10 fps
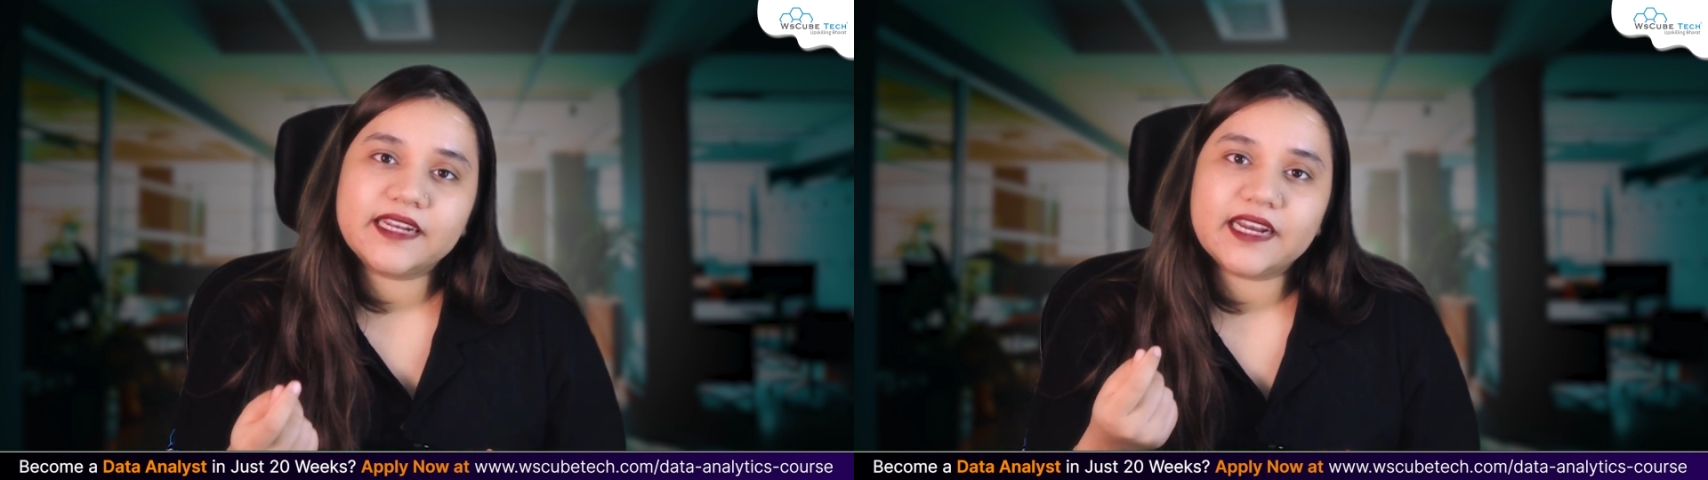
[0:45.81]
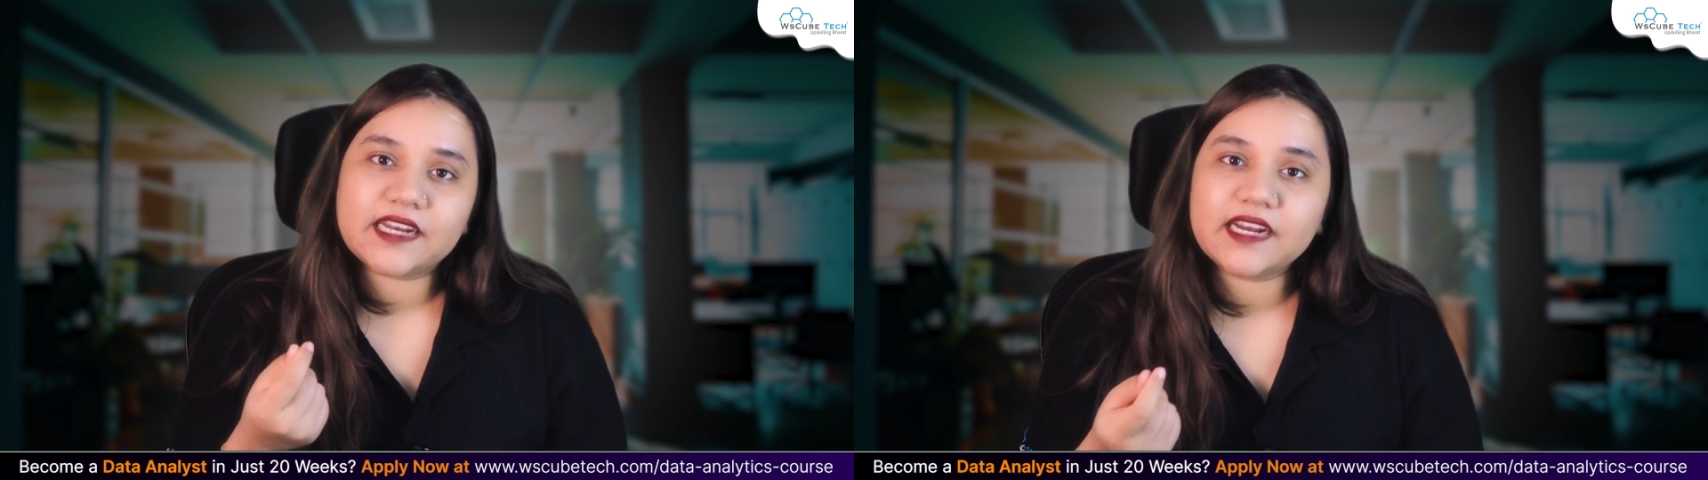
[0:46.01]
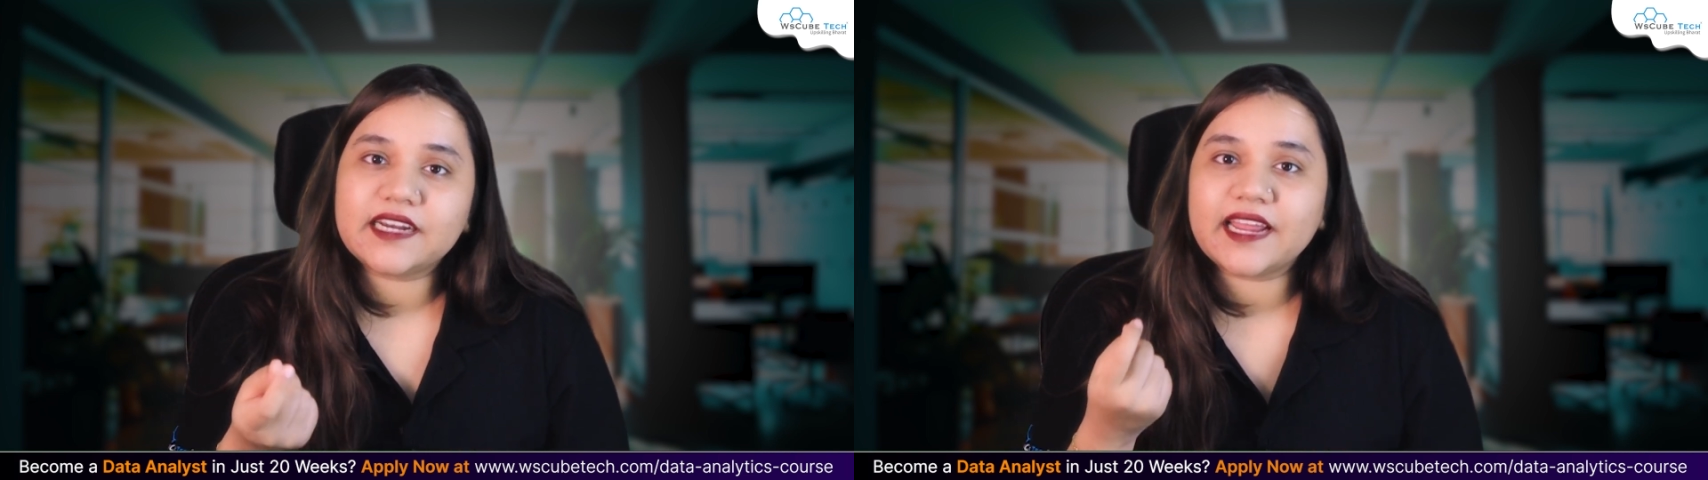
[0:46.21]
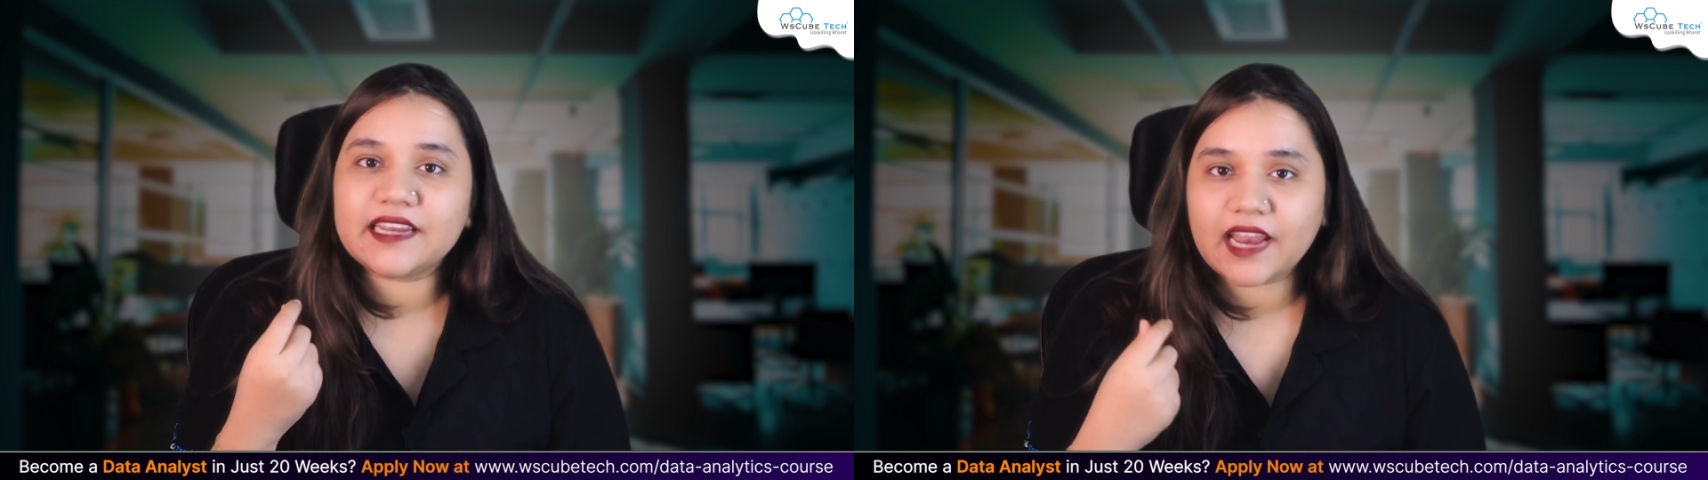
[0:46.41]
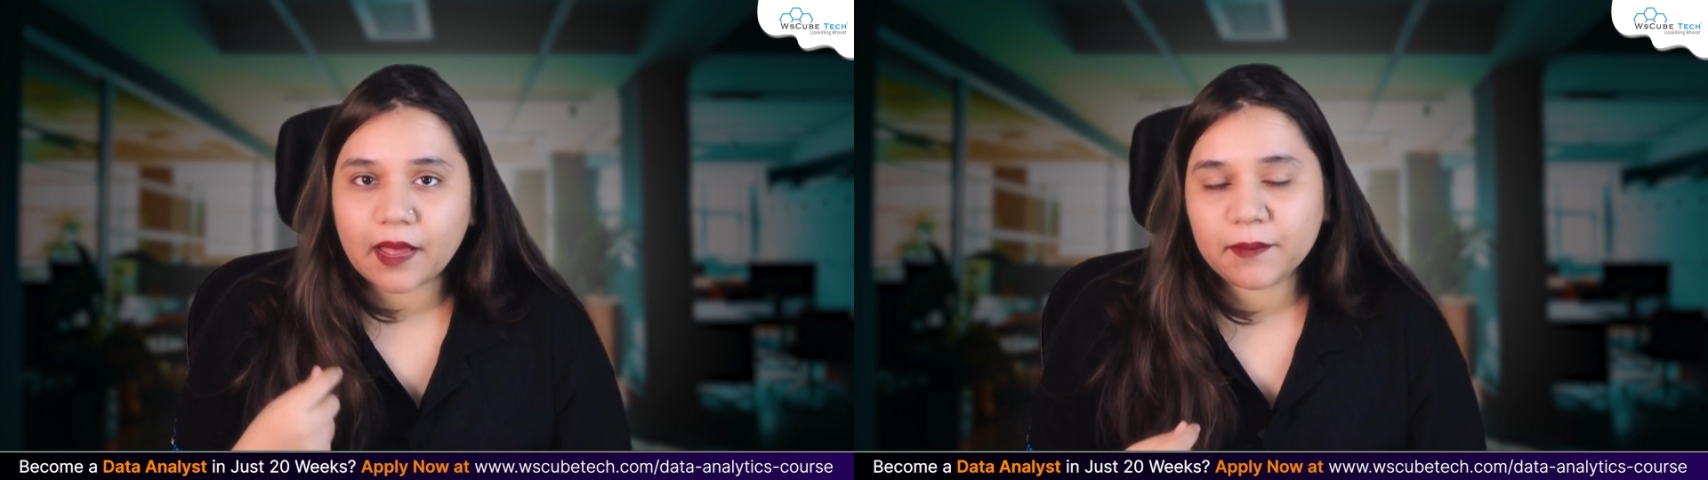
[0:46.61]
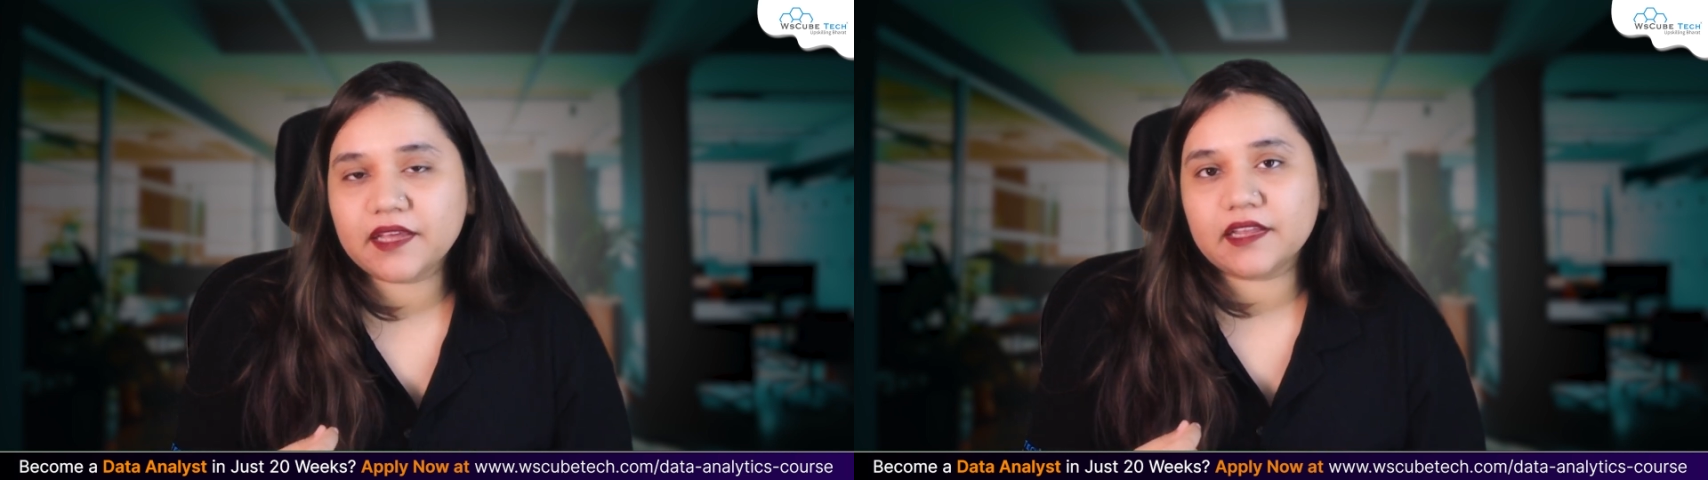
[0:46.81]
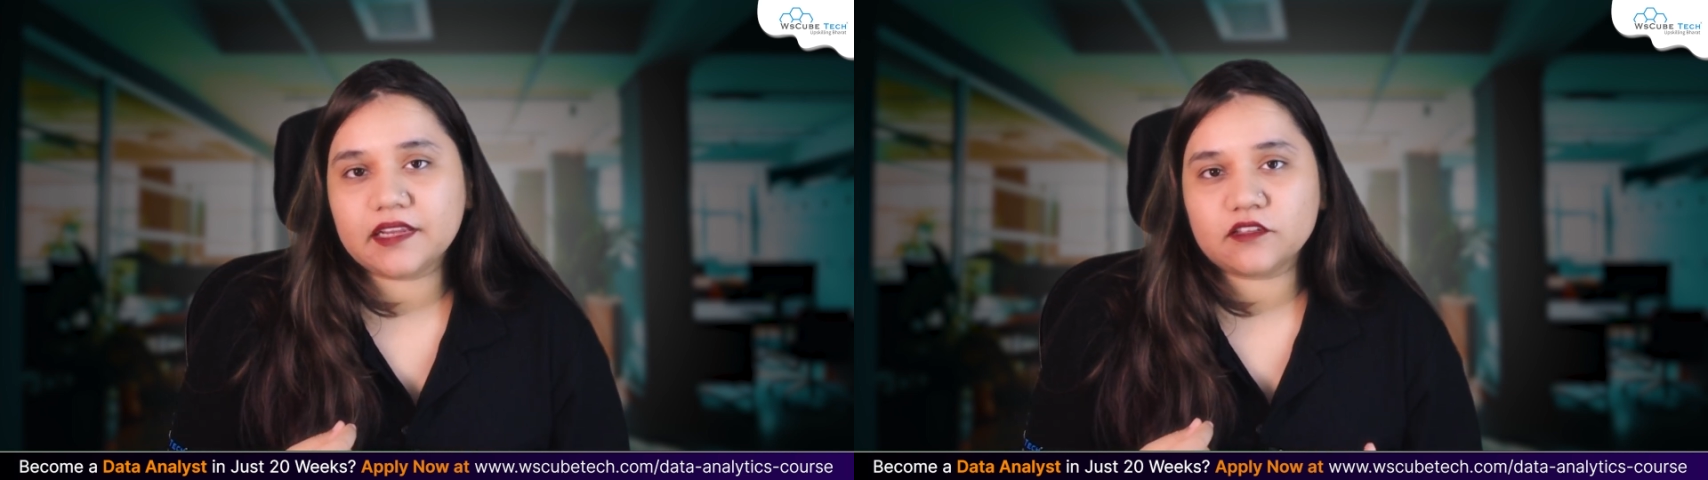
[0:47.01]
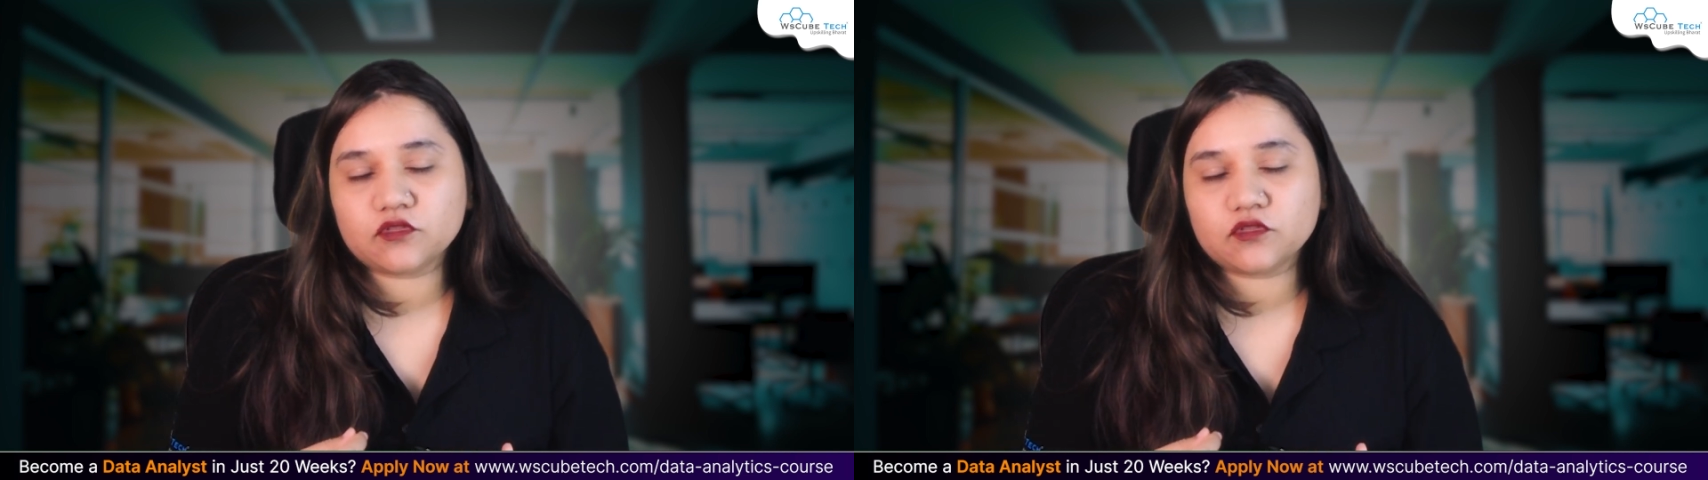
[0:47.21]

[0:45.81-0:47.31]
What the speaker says: data dynamically.